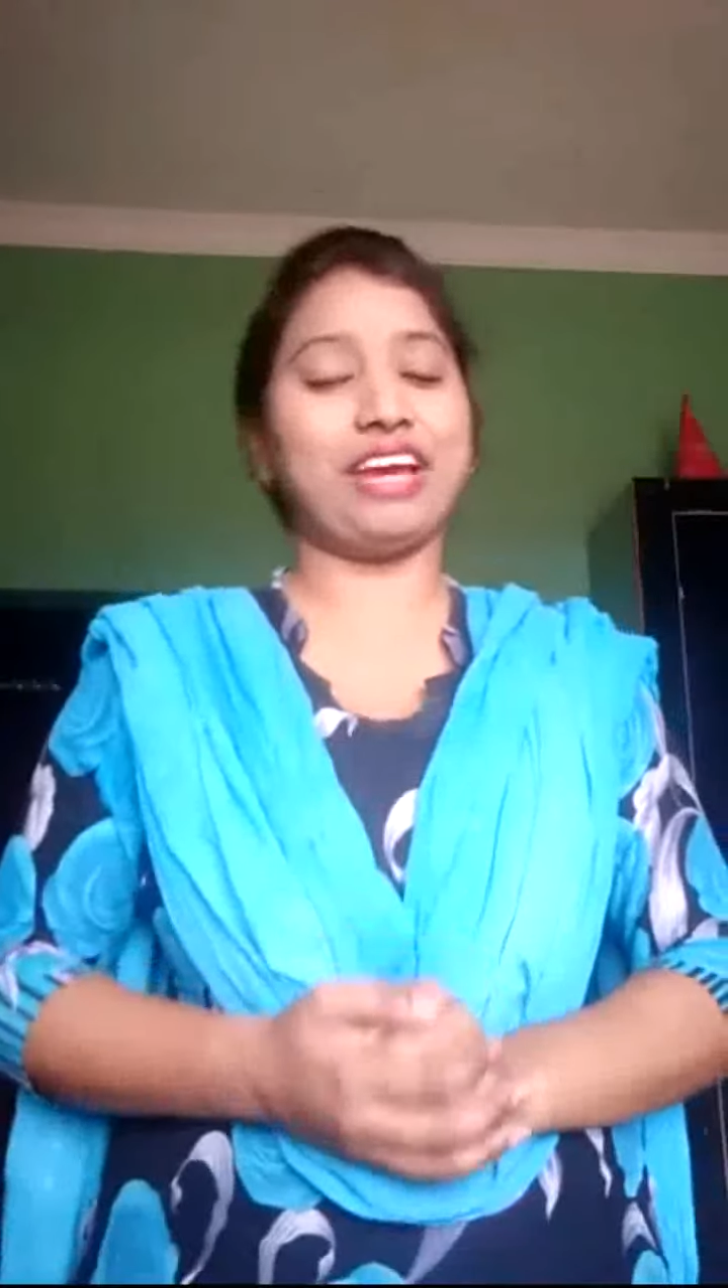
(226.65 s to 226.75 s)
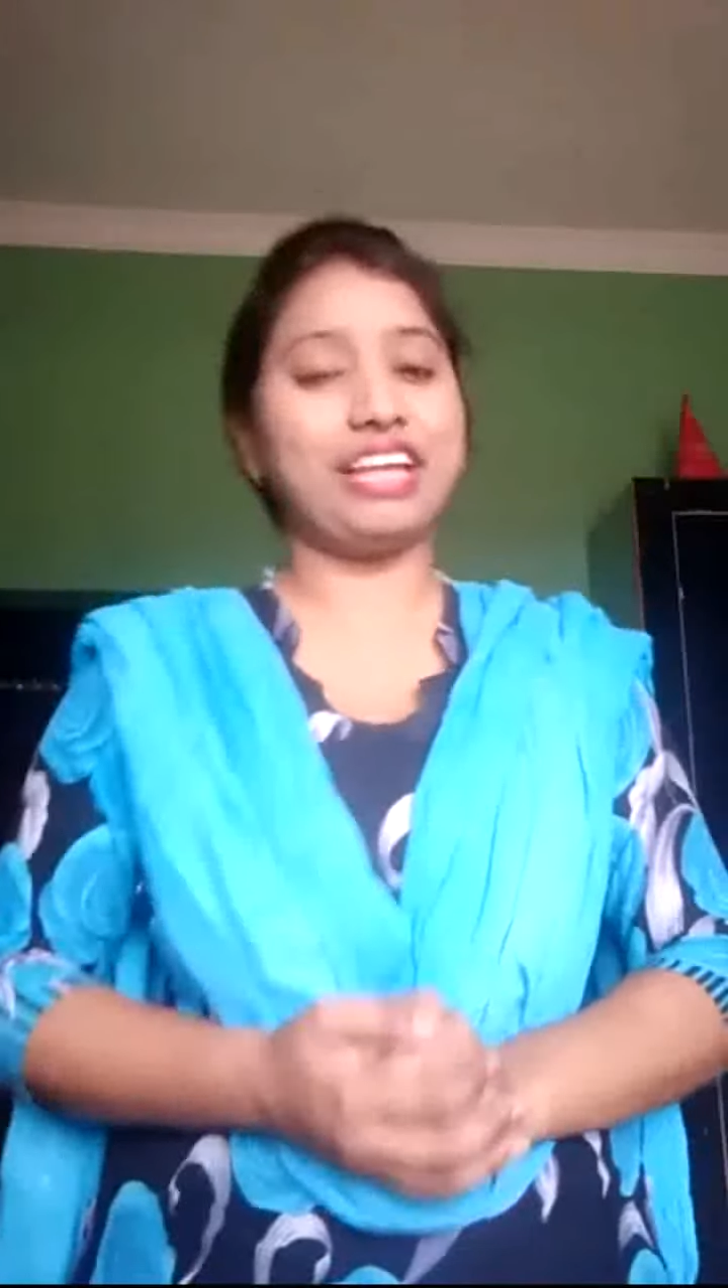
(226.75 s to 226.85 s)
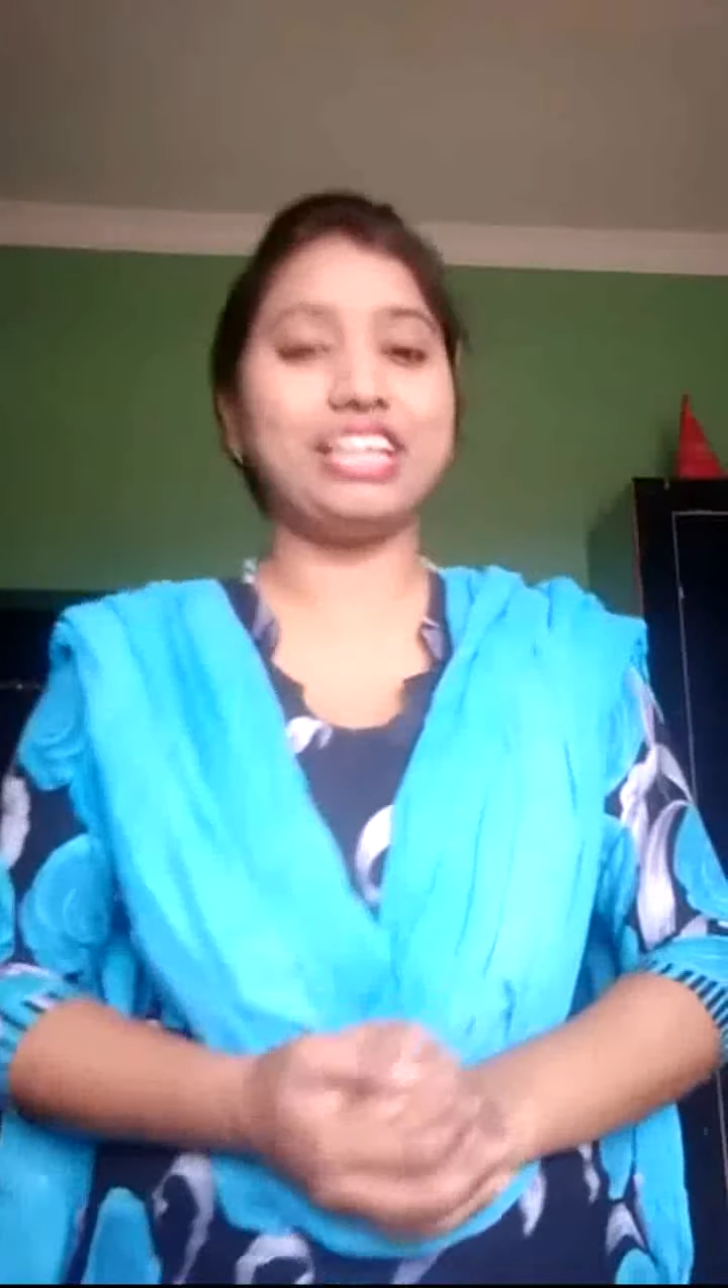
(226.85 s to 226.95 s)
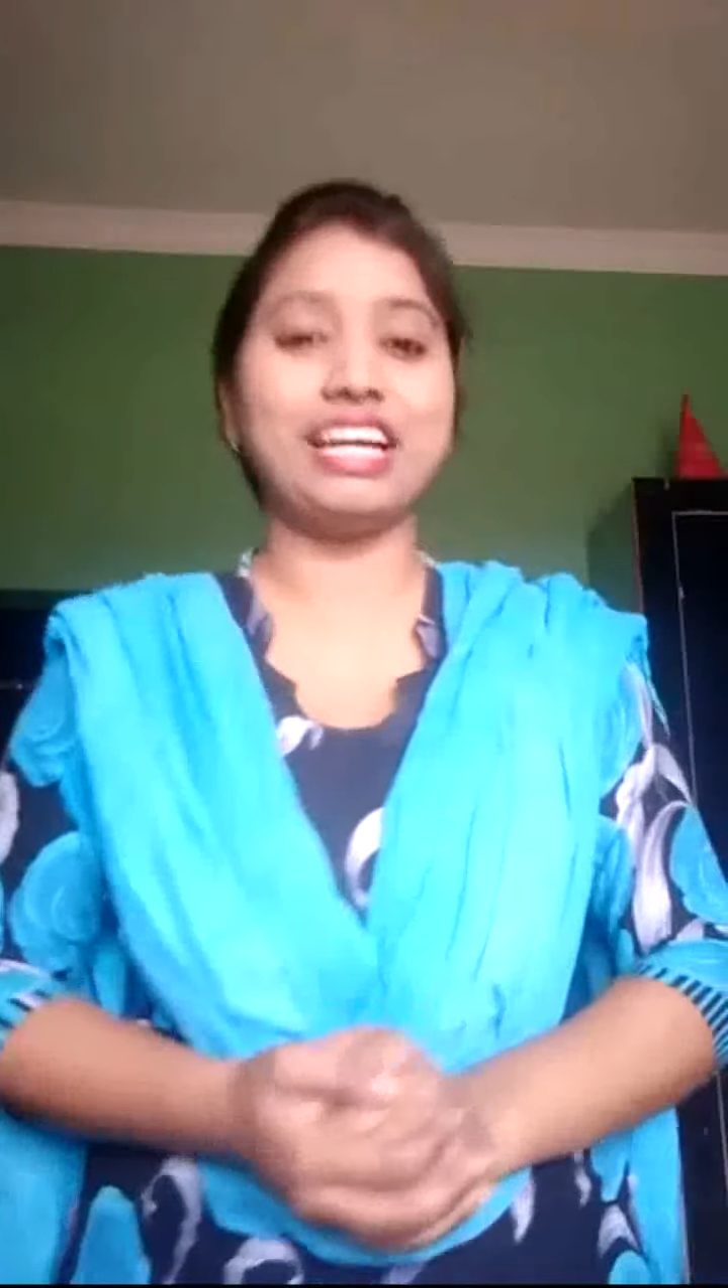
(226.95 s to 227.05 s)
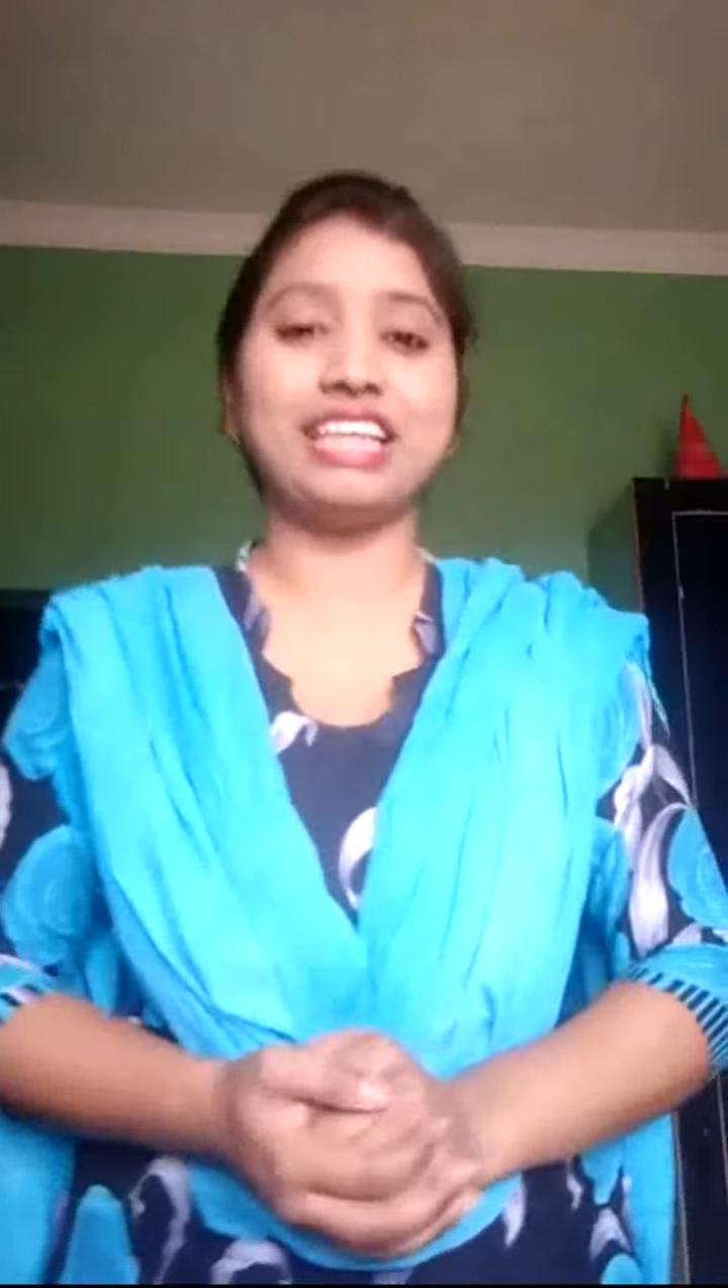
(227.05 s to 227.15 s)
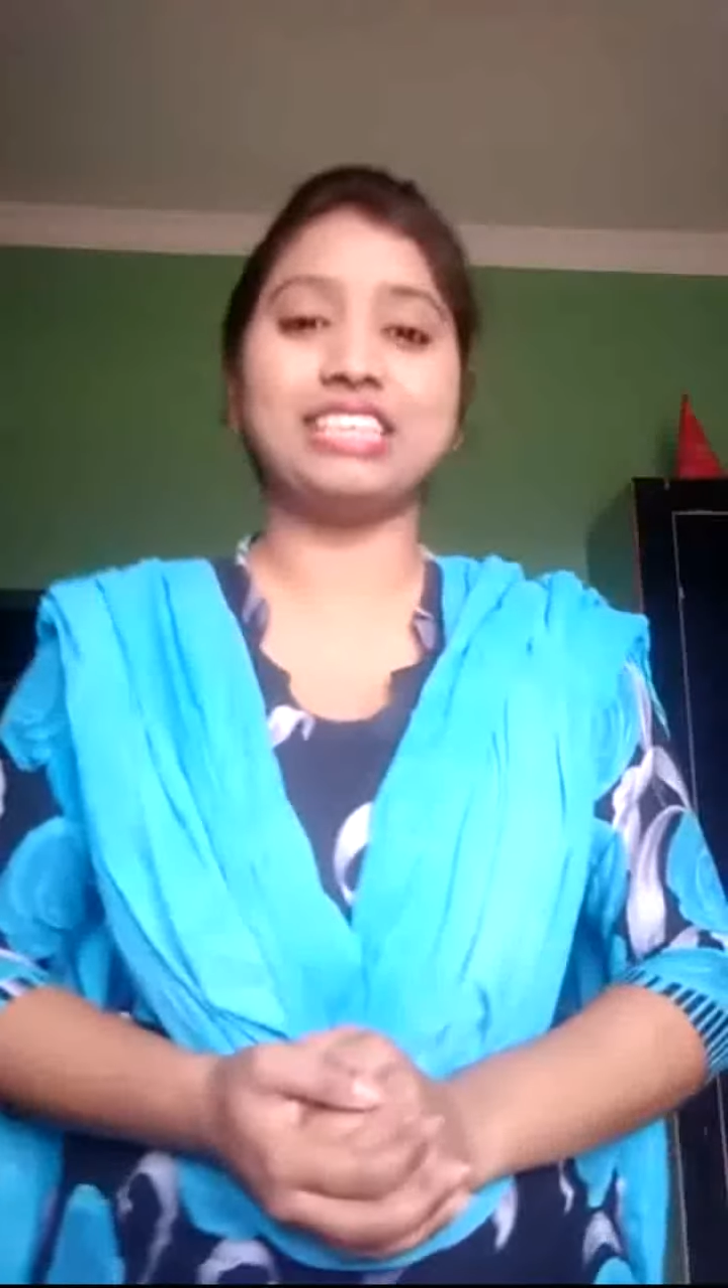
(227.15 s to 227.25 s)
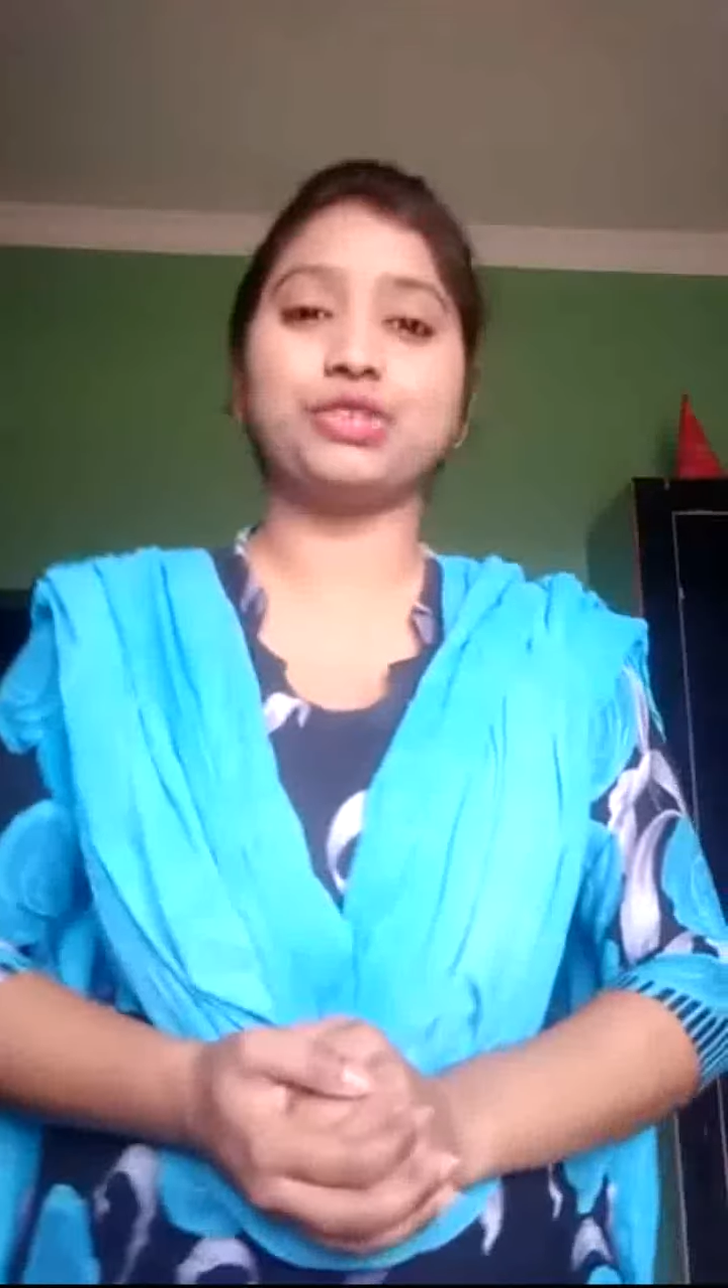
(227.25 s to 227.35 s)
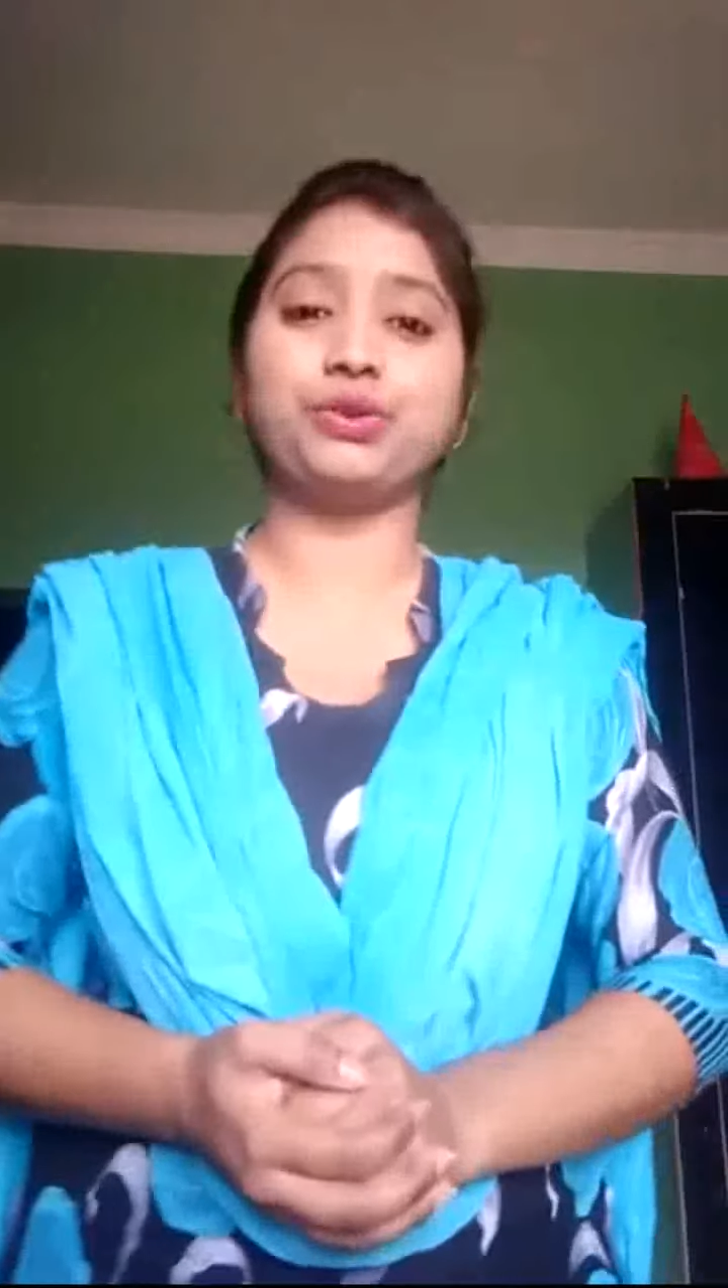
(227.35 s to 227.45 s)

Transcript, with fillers: very nice